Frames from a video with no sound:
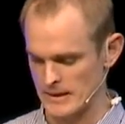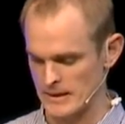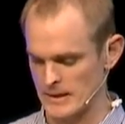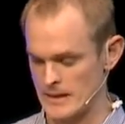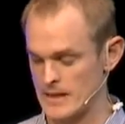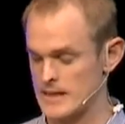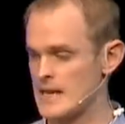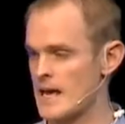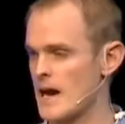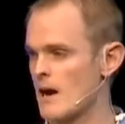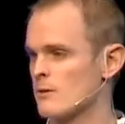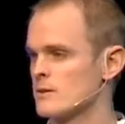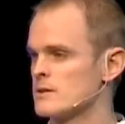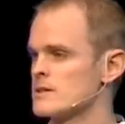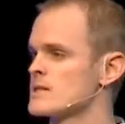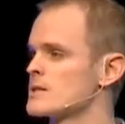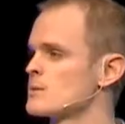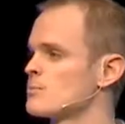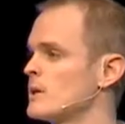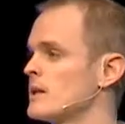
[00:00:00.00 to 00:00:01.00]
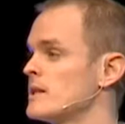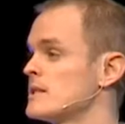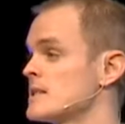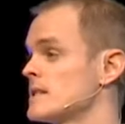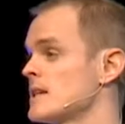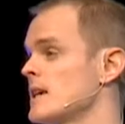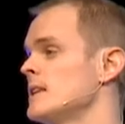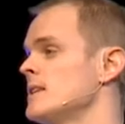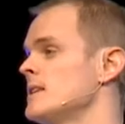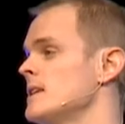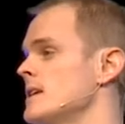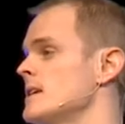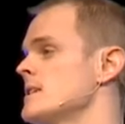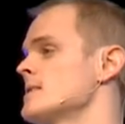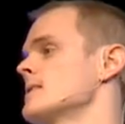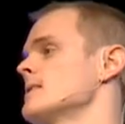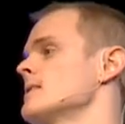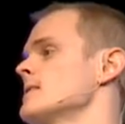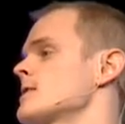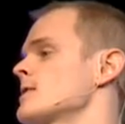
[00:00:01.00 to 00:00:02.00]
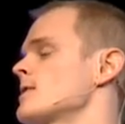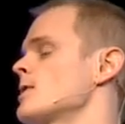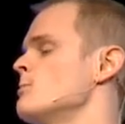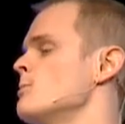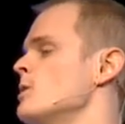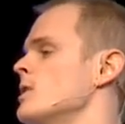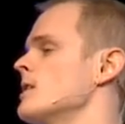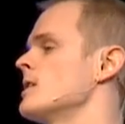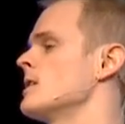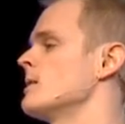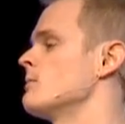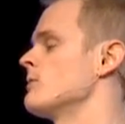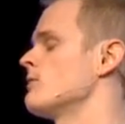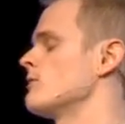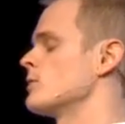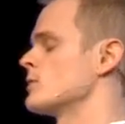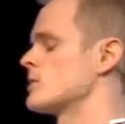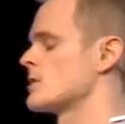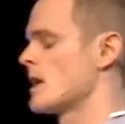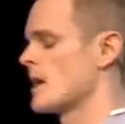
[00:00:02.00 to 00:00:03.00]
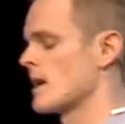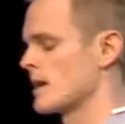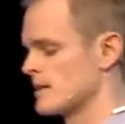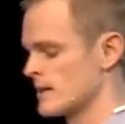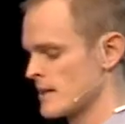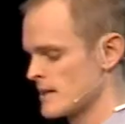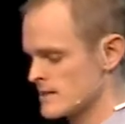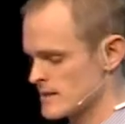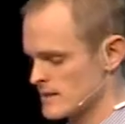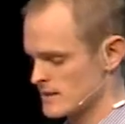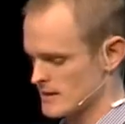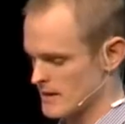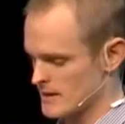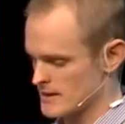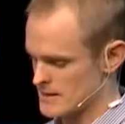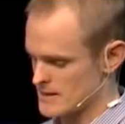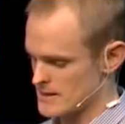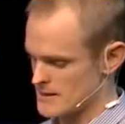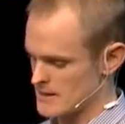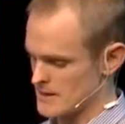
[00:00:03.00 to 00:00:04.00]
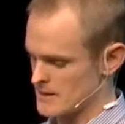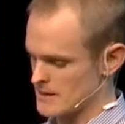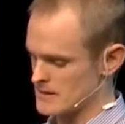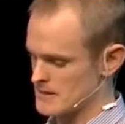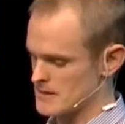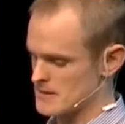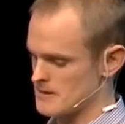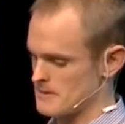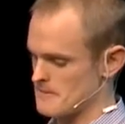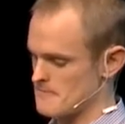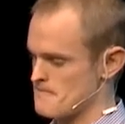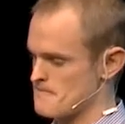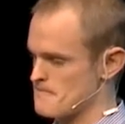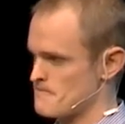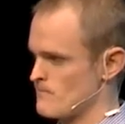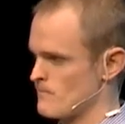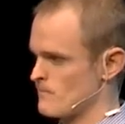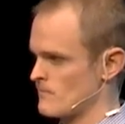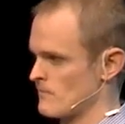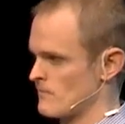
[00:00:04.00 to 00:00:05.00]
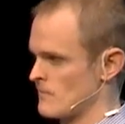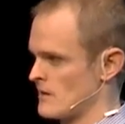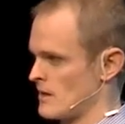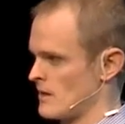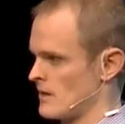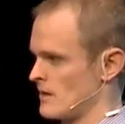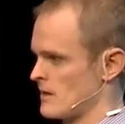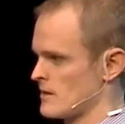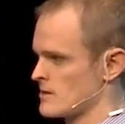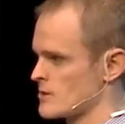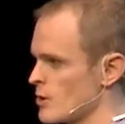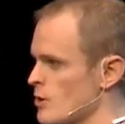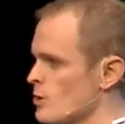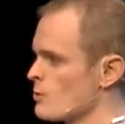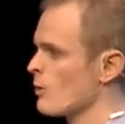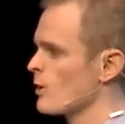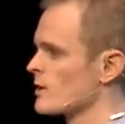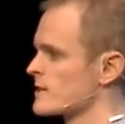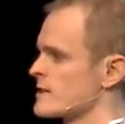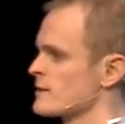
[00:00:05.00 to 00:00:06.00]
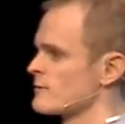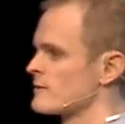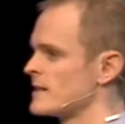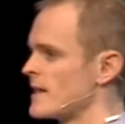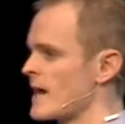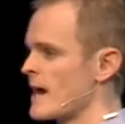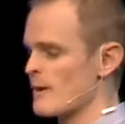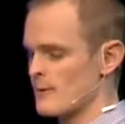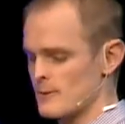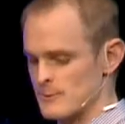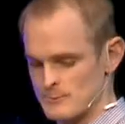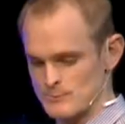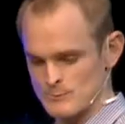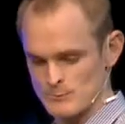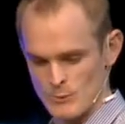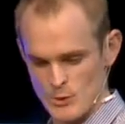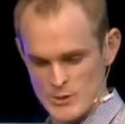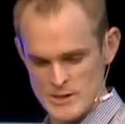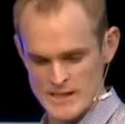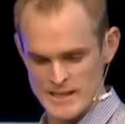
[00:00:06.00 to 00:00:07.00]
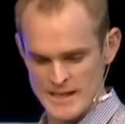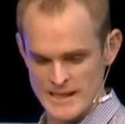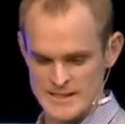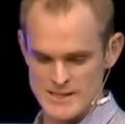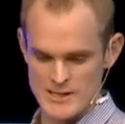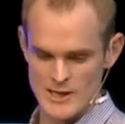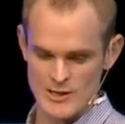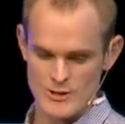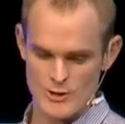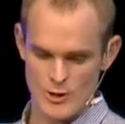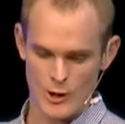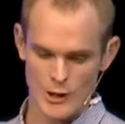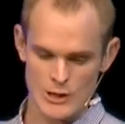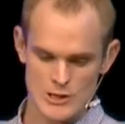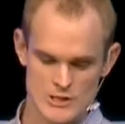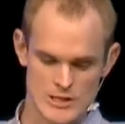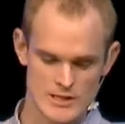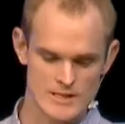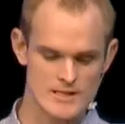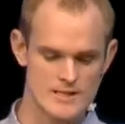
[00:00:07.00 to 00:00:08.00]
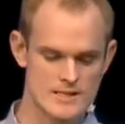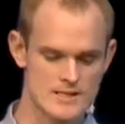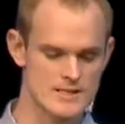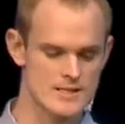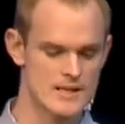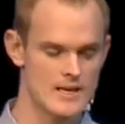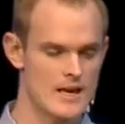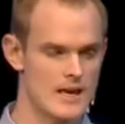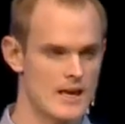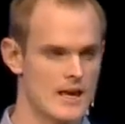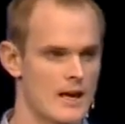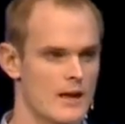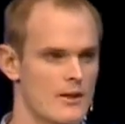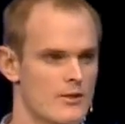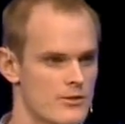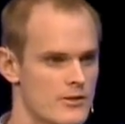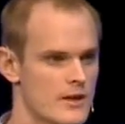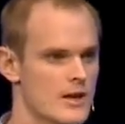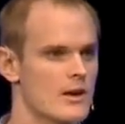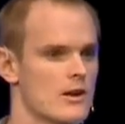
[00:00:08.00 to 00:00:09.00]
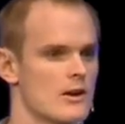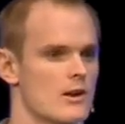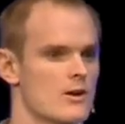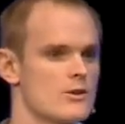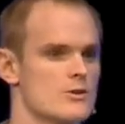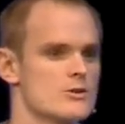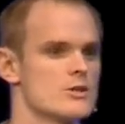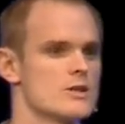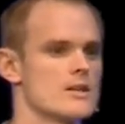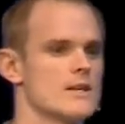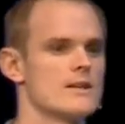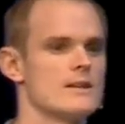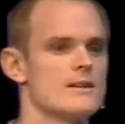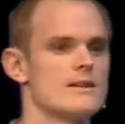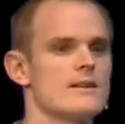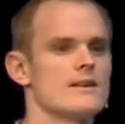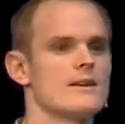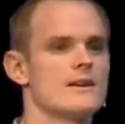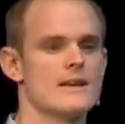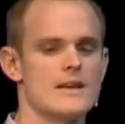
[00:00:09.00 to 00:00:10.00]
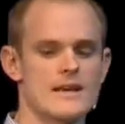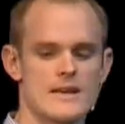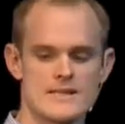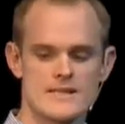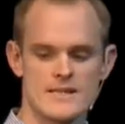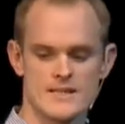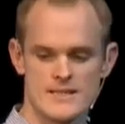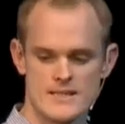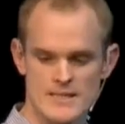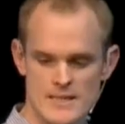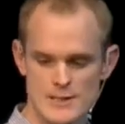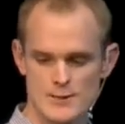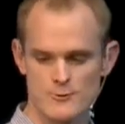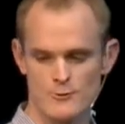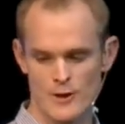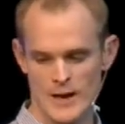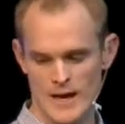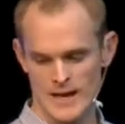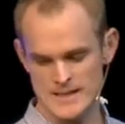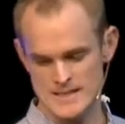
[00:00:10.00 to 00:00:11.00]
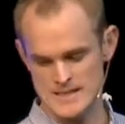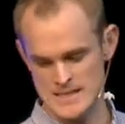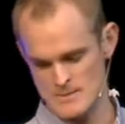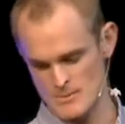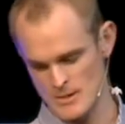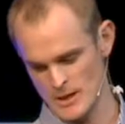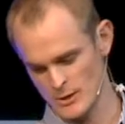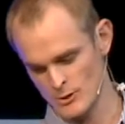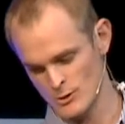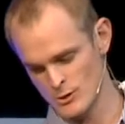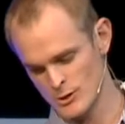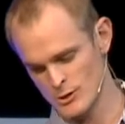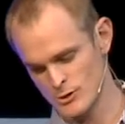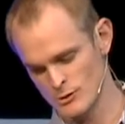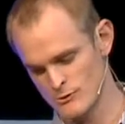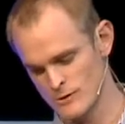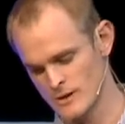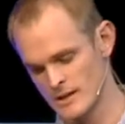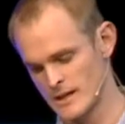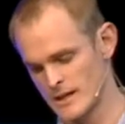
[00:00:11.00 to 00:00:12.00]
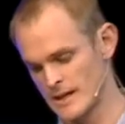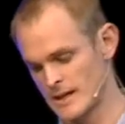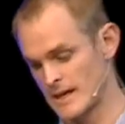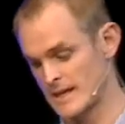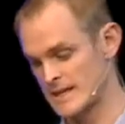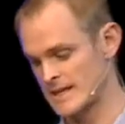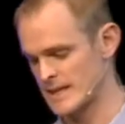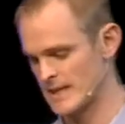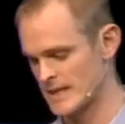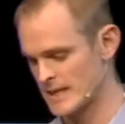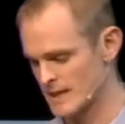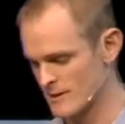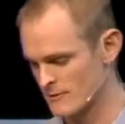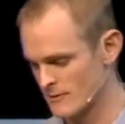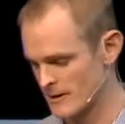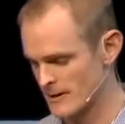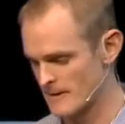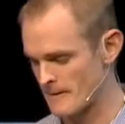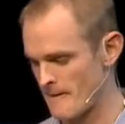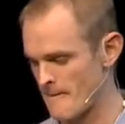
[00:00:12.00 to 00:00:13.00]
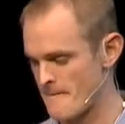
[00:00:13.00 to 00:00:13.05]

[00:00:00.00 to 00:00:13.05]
And Nouwen spent 10 years in this community before dying in 1996. So, who was Henry Nouwen? Was he a psychologist, a theologian, a successful academic, or a caregiver?